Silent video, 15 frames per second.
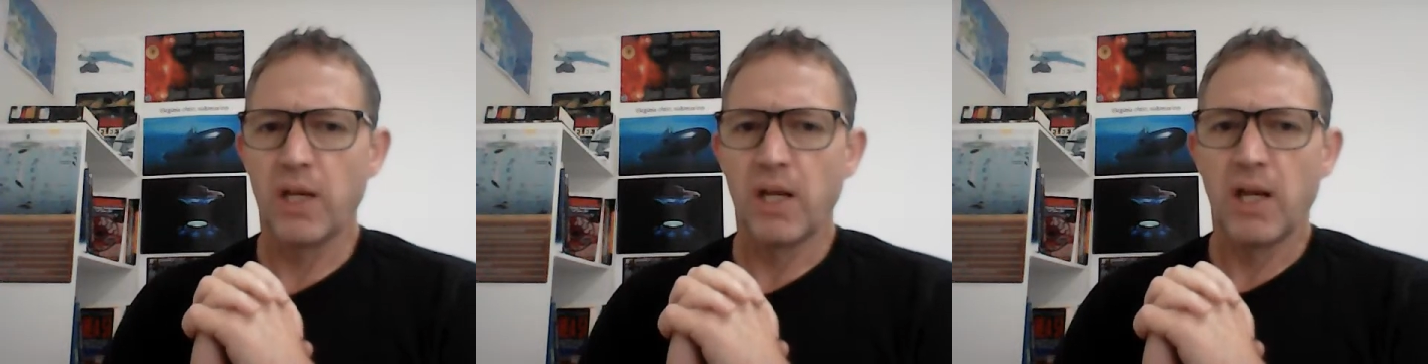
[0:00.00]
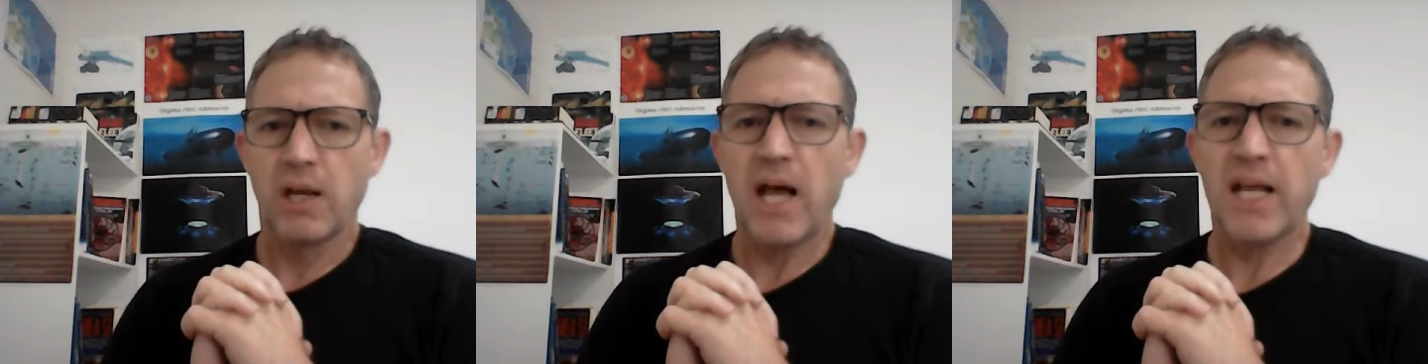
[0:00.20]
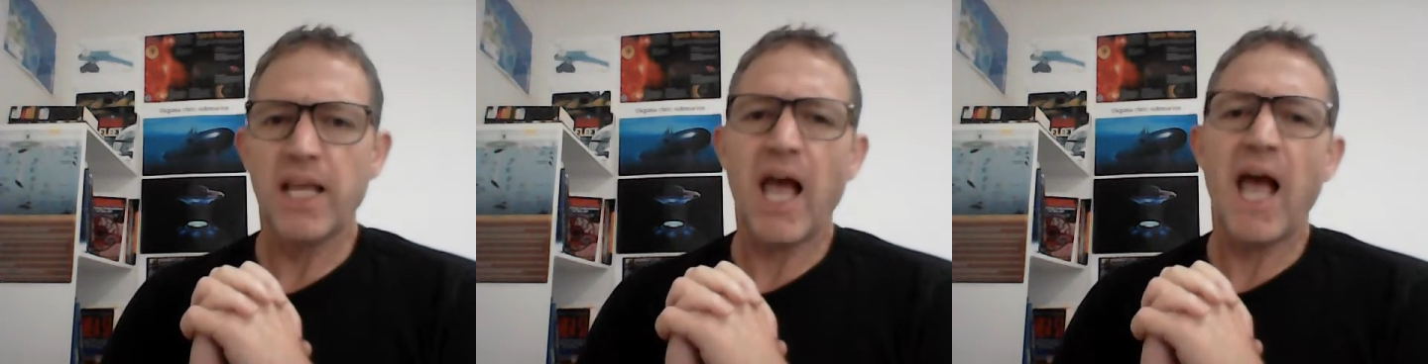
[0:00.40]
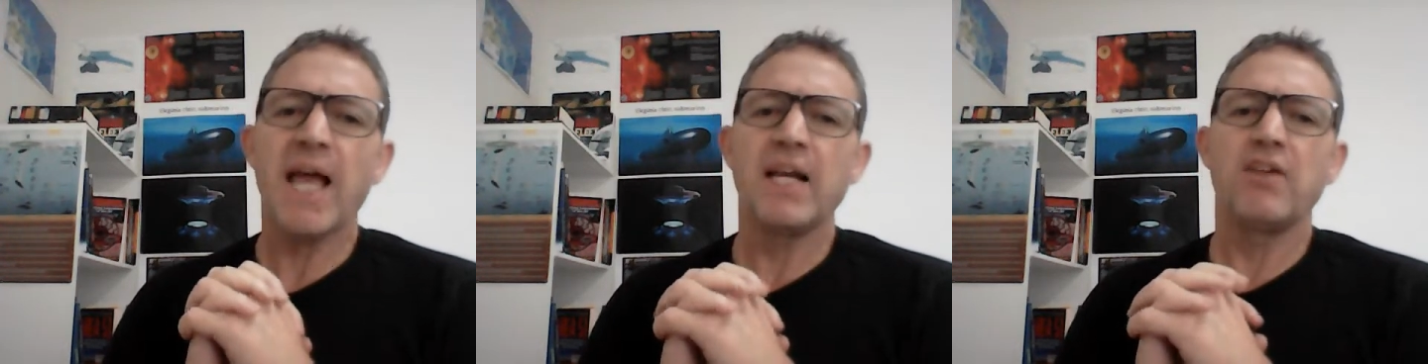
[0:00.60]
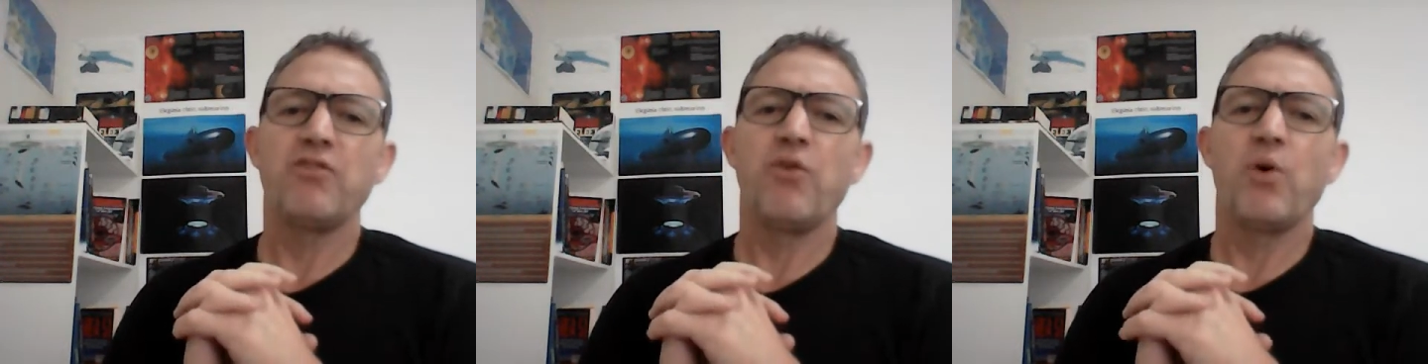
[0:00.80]

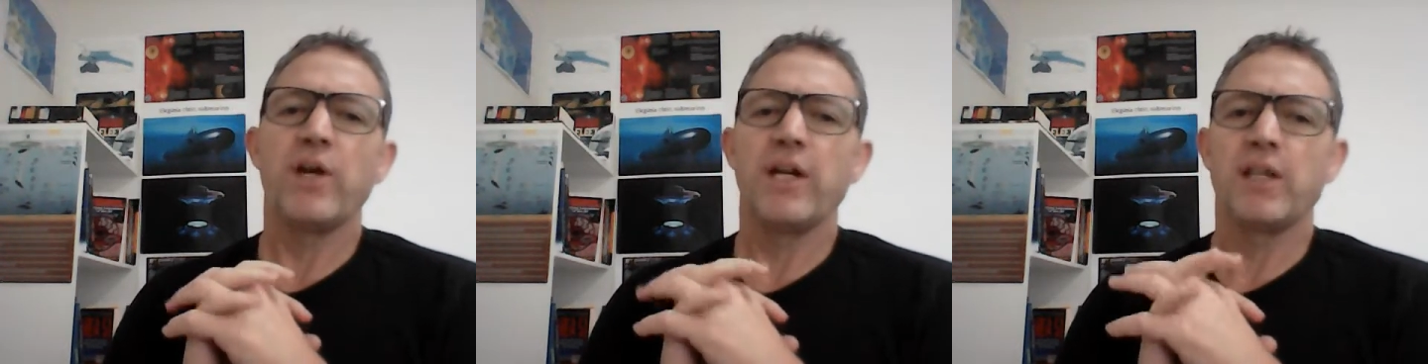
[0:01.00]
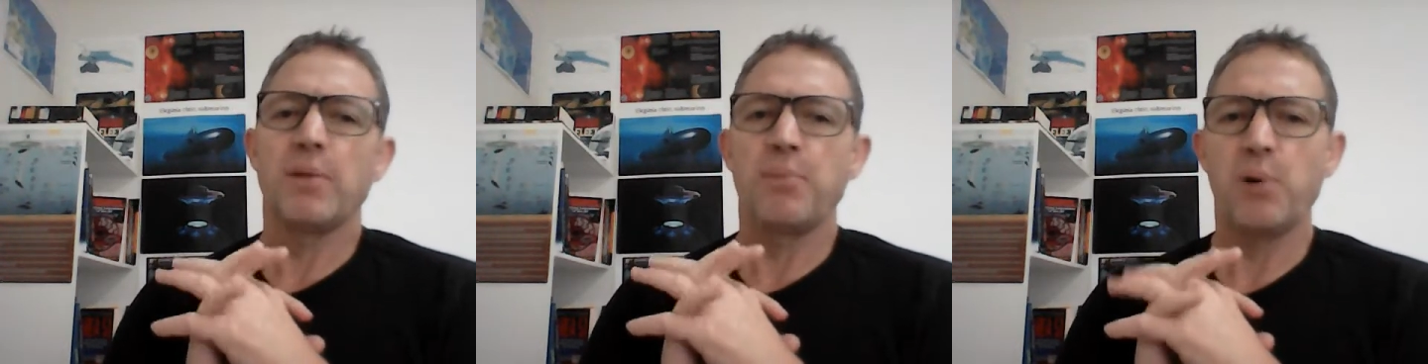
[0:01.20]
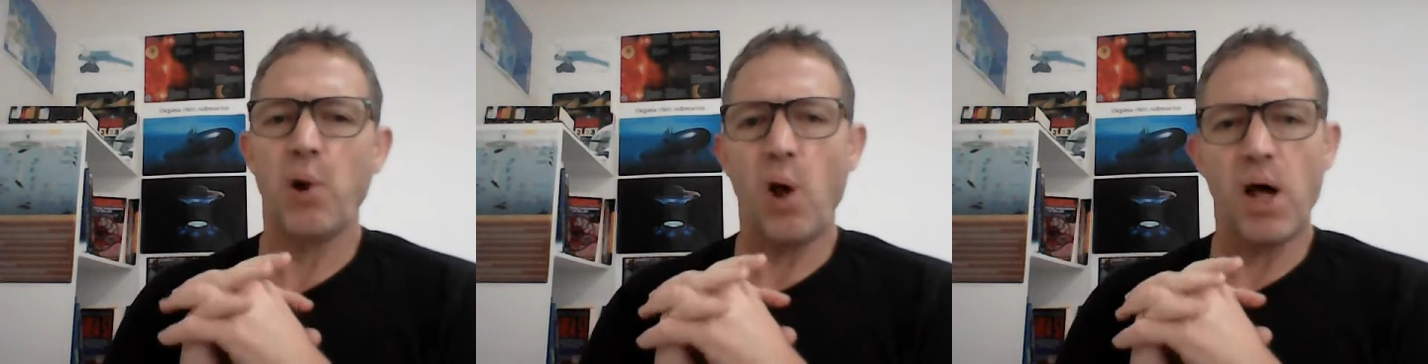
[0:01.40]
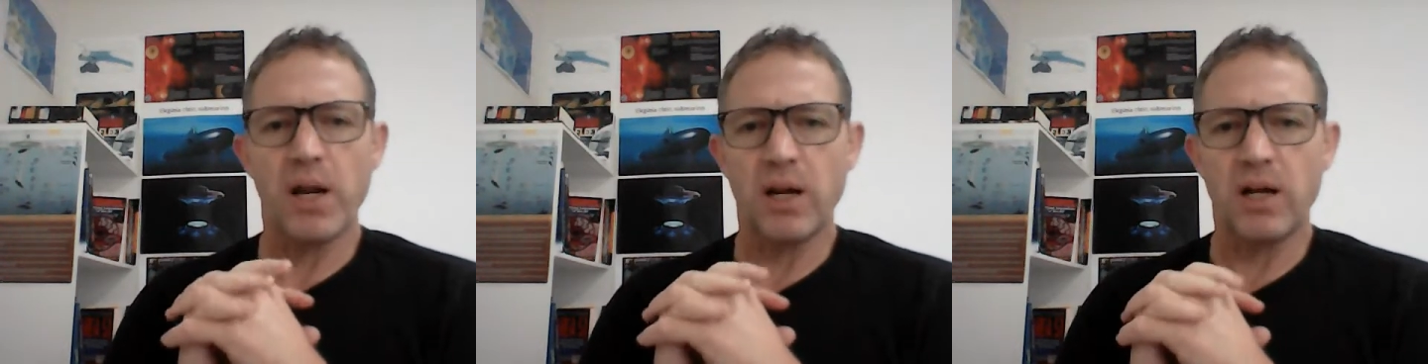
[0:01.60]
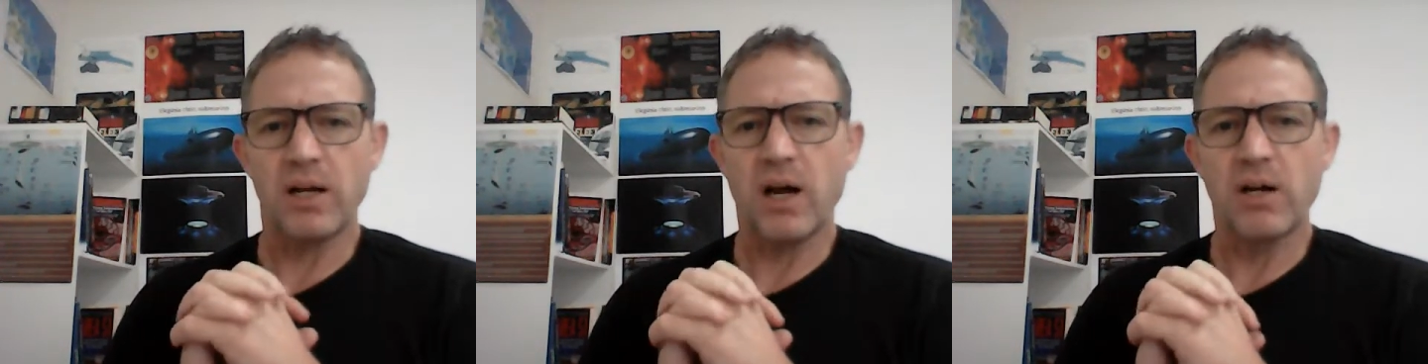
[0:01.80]
Again, avoiding the plot.
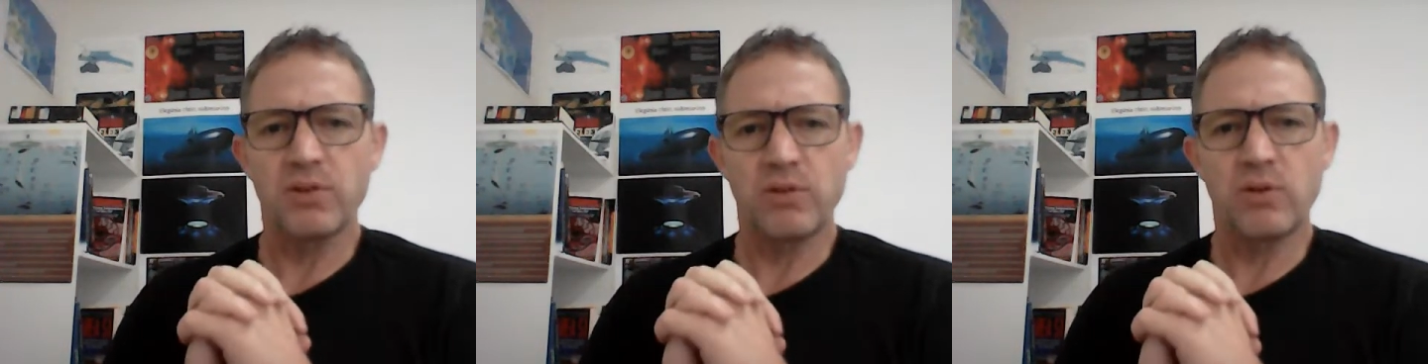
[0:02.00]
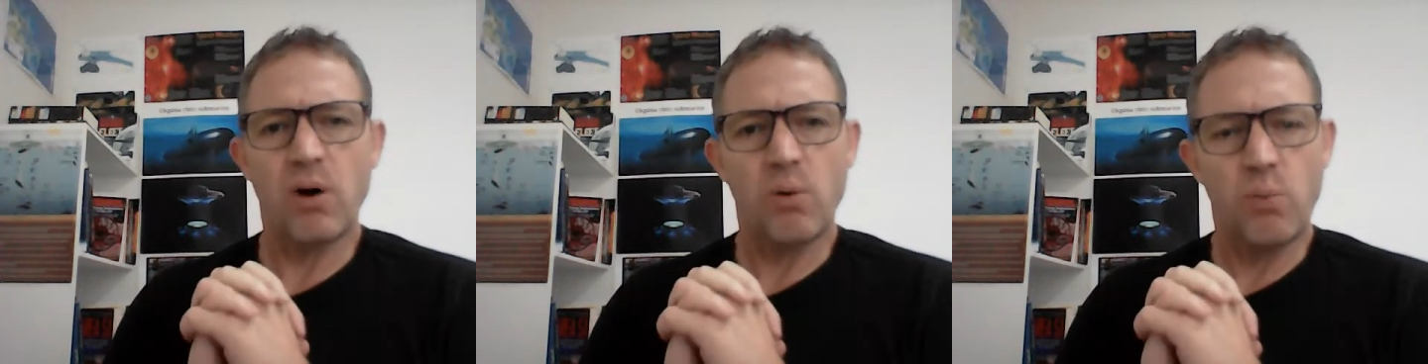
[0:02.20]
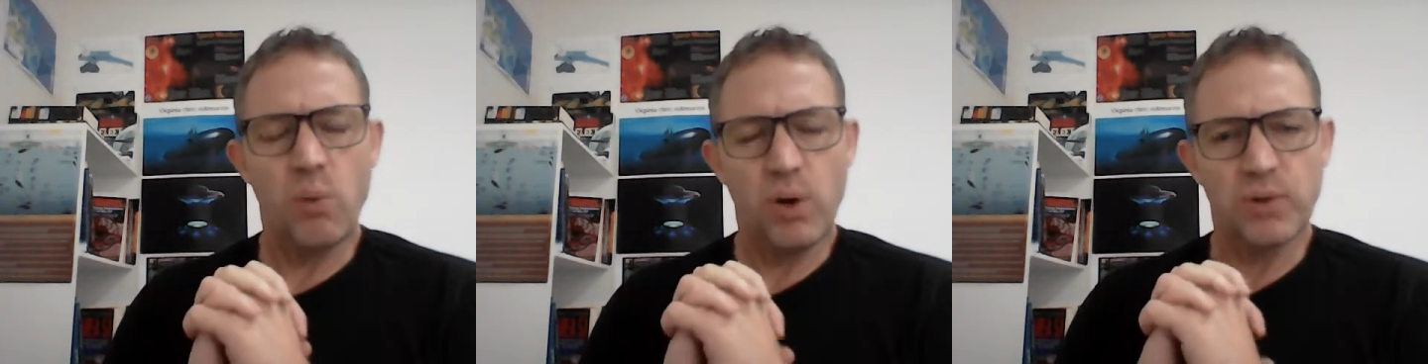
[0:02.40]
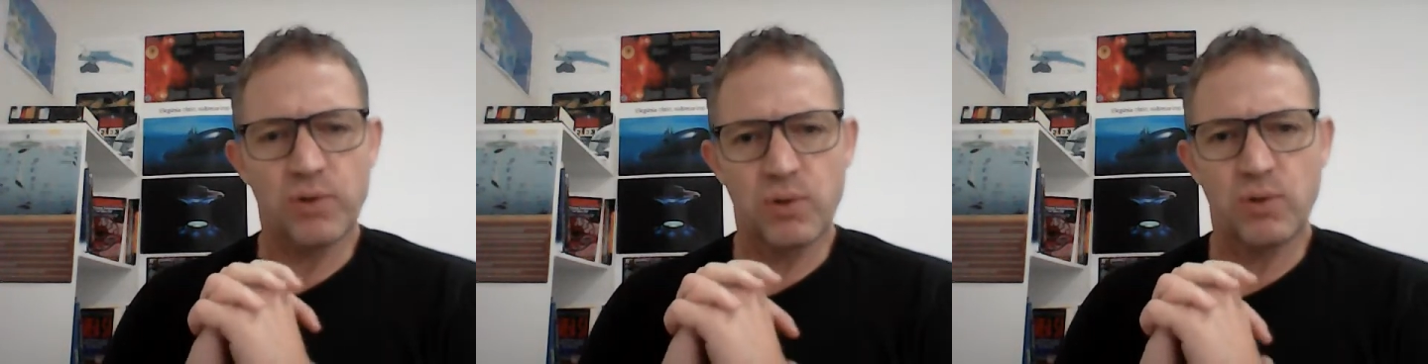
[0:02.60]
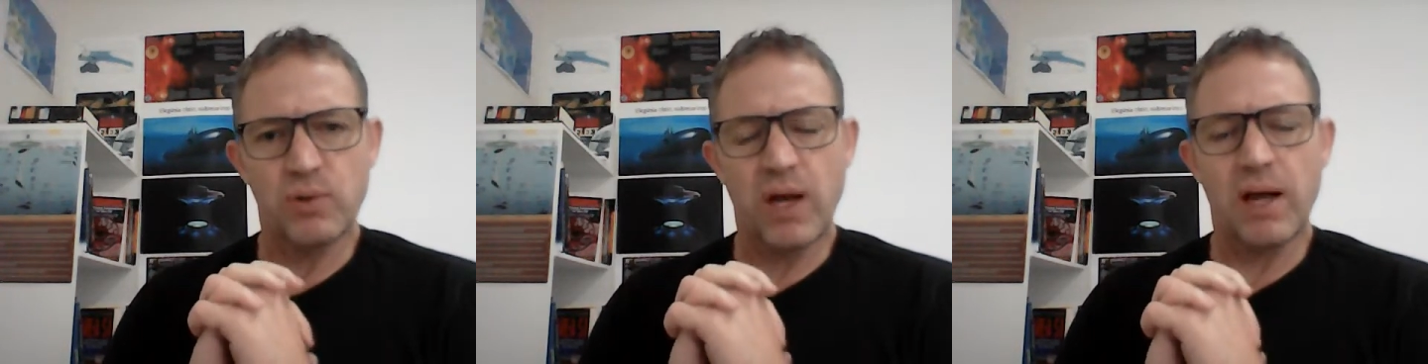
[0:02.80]
I do not want
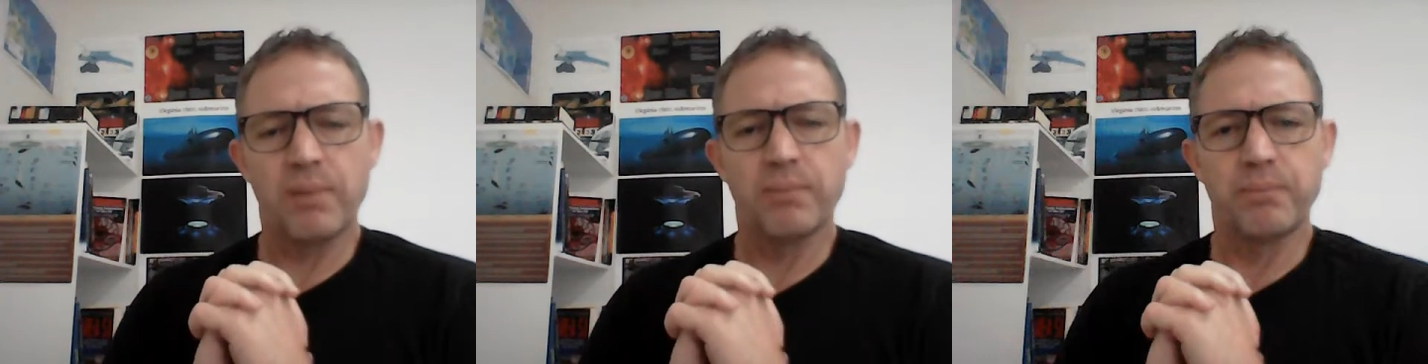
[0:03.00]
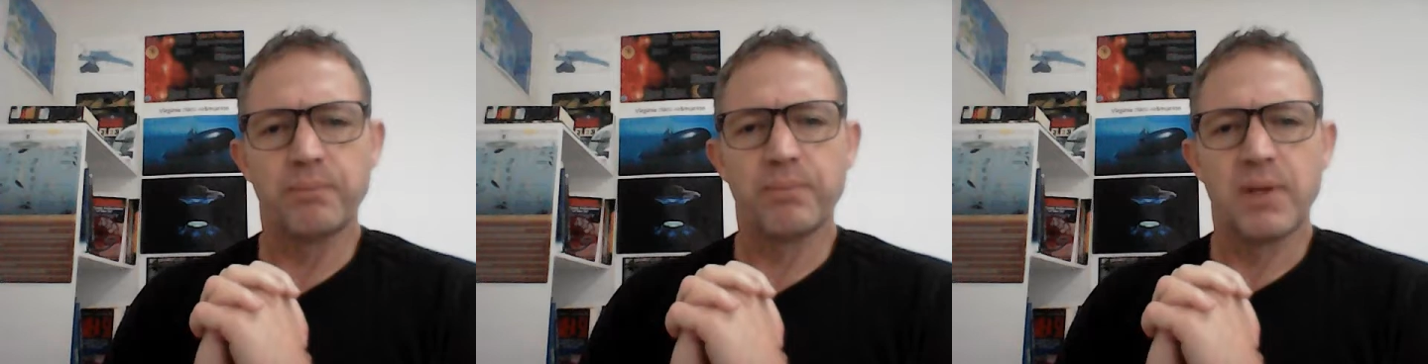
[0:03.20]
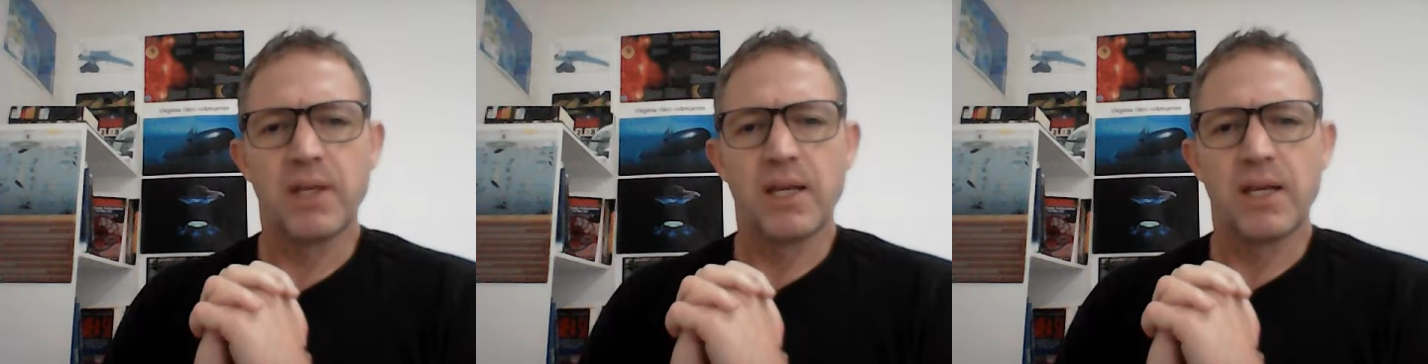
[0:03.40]
to